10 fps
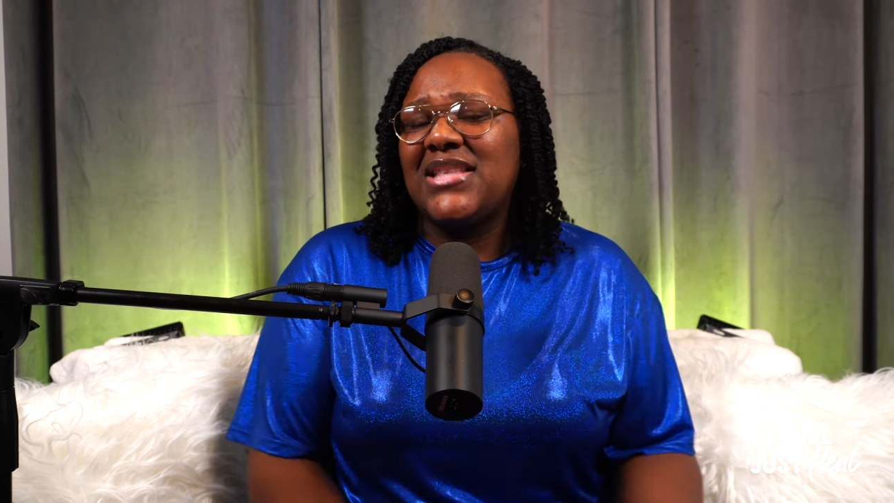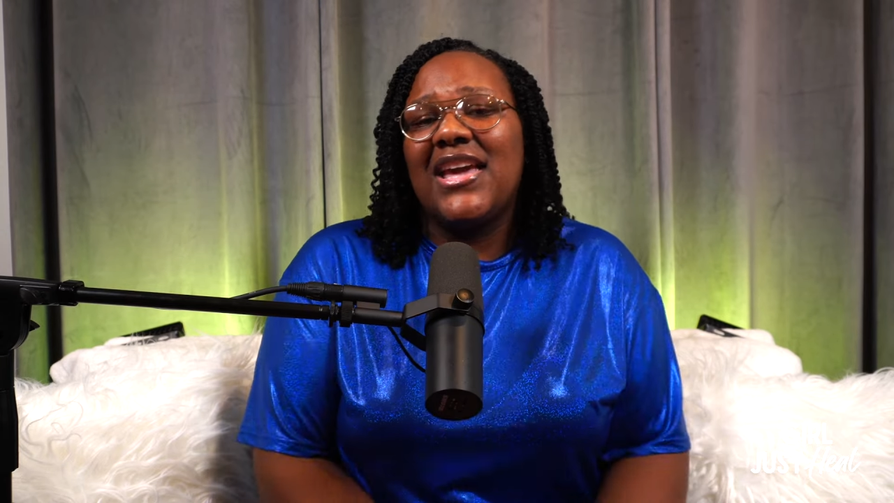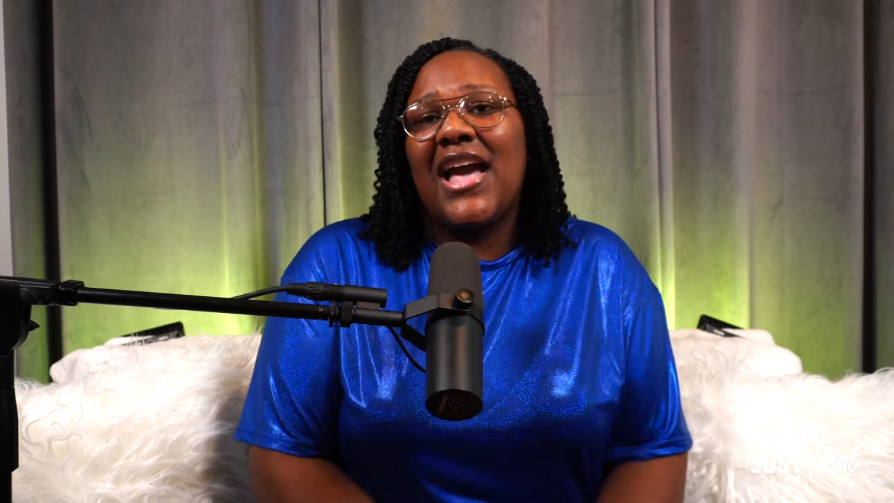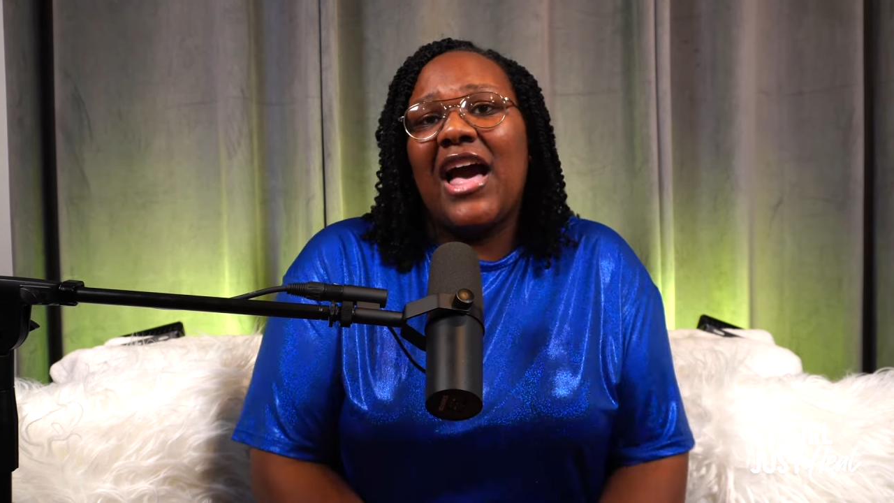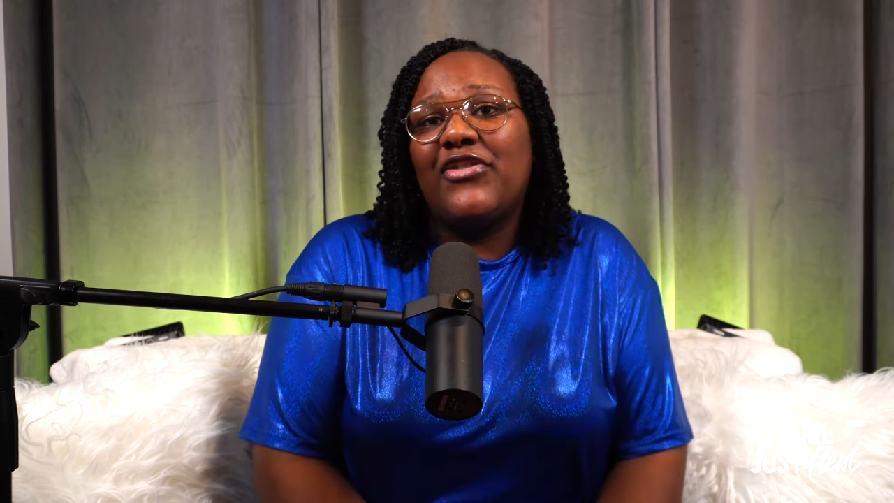
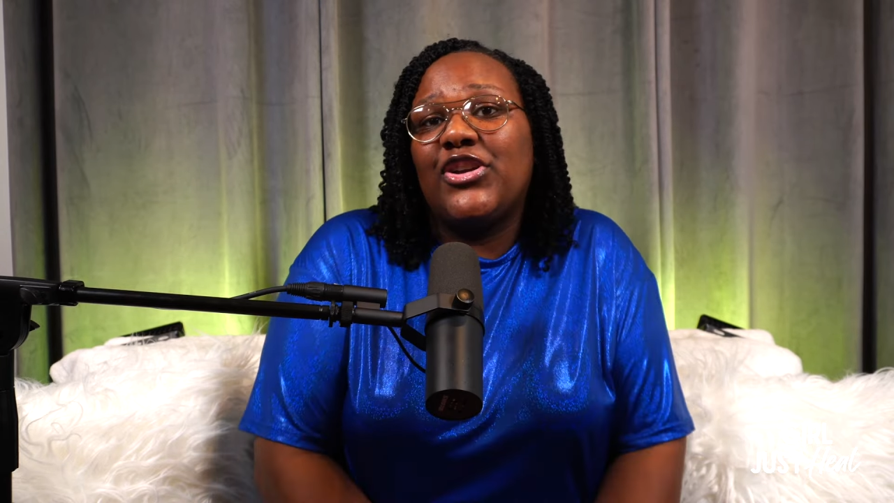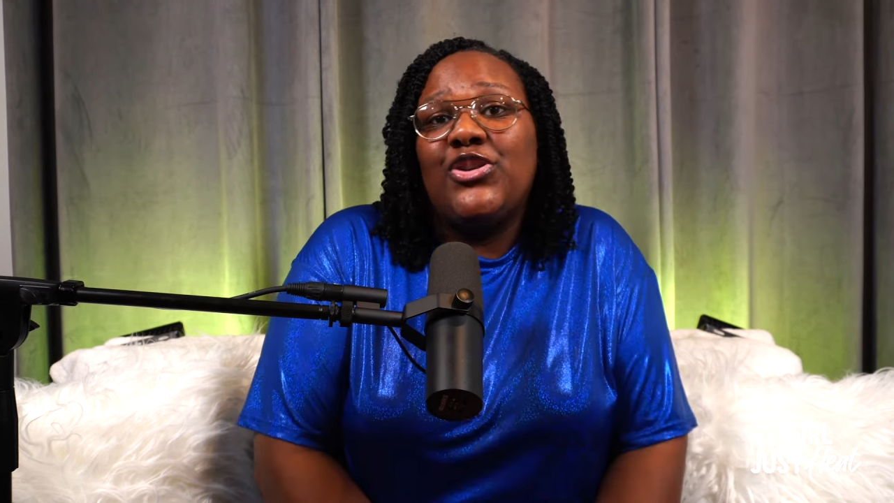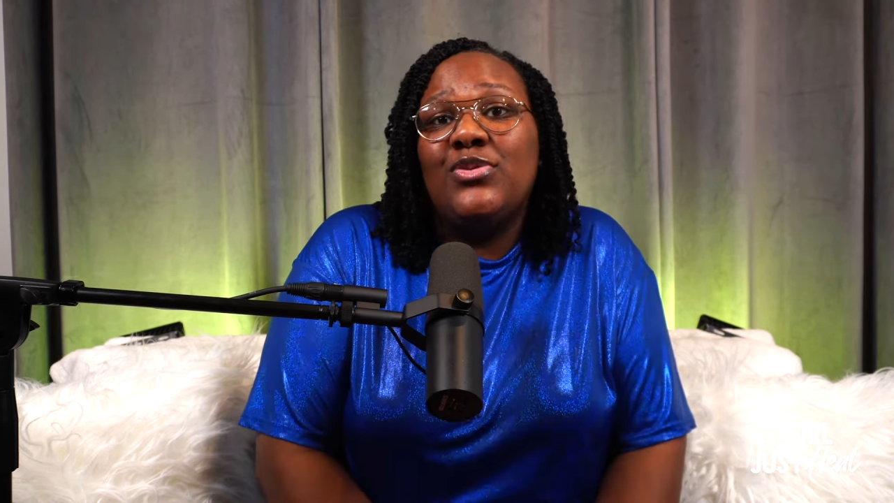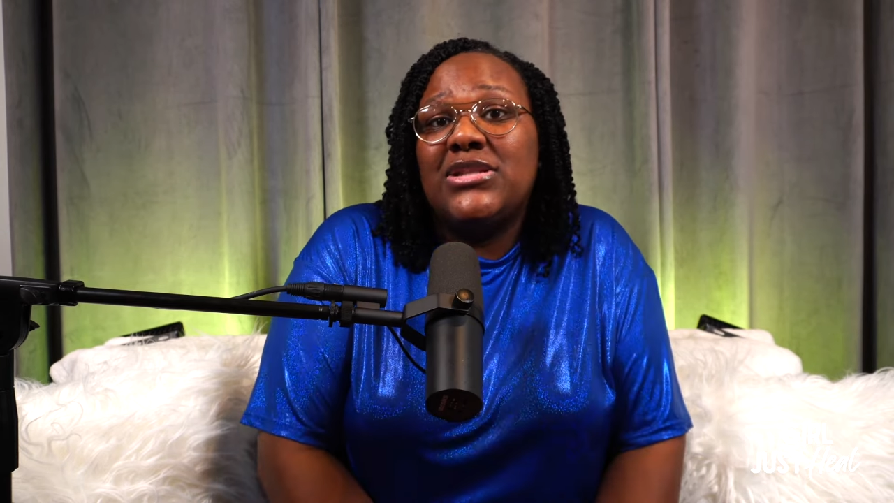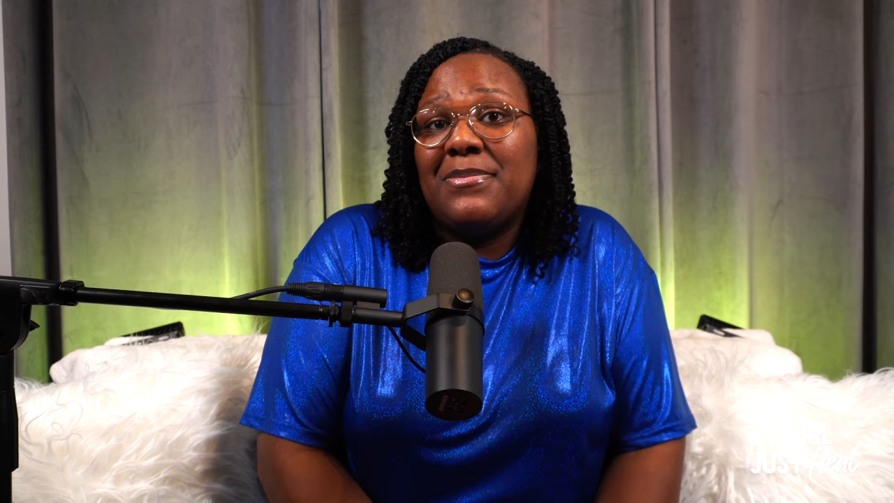thank God for
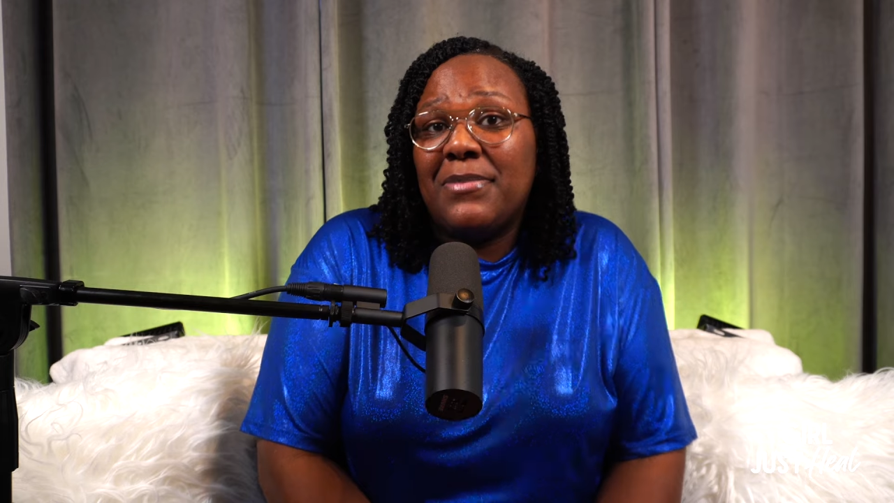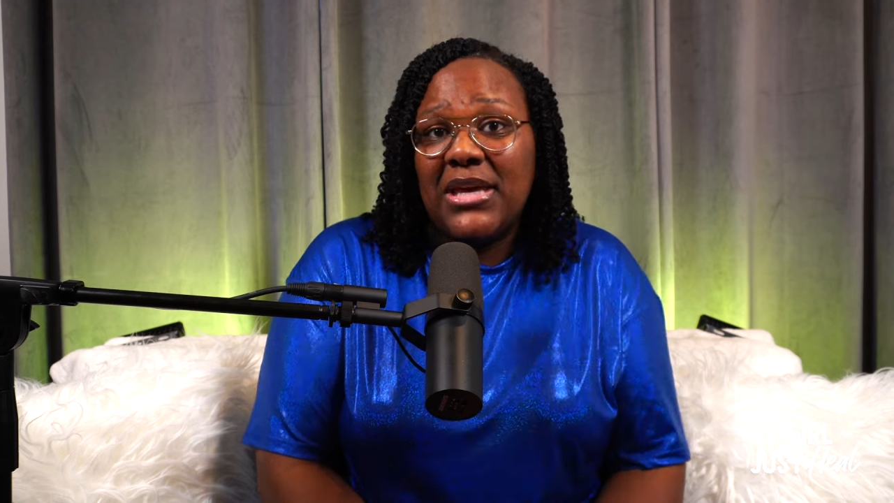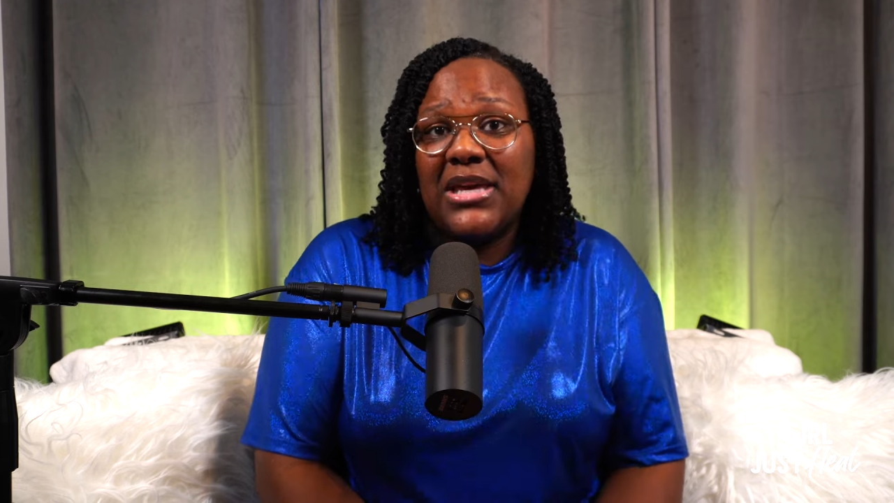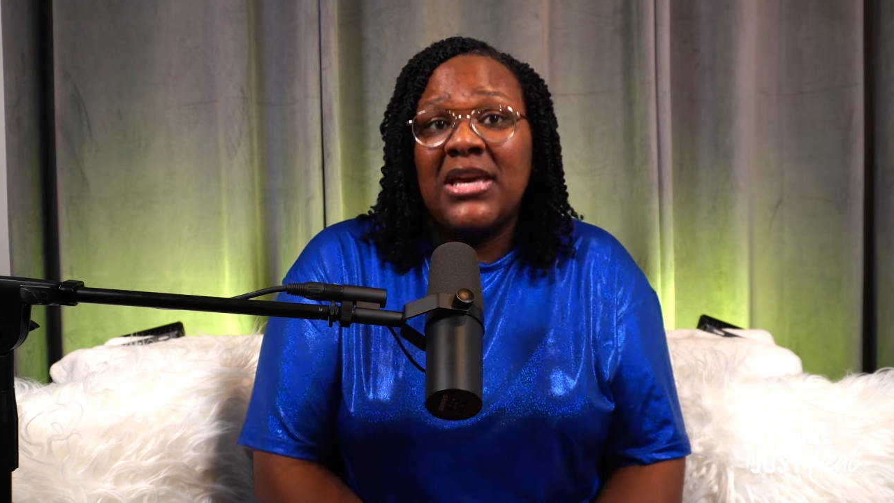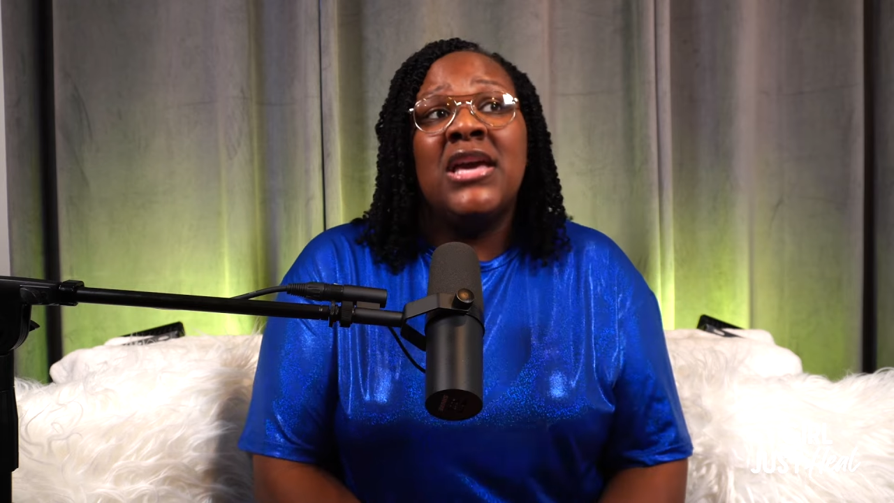using
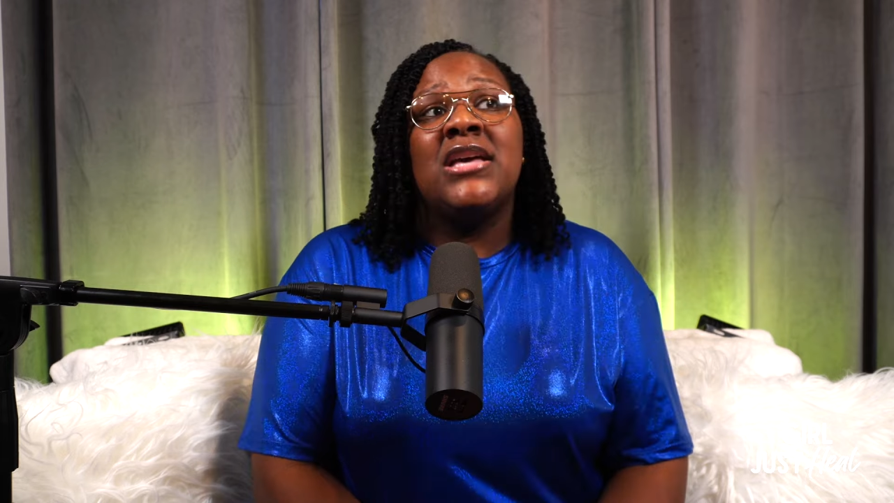me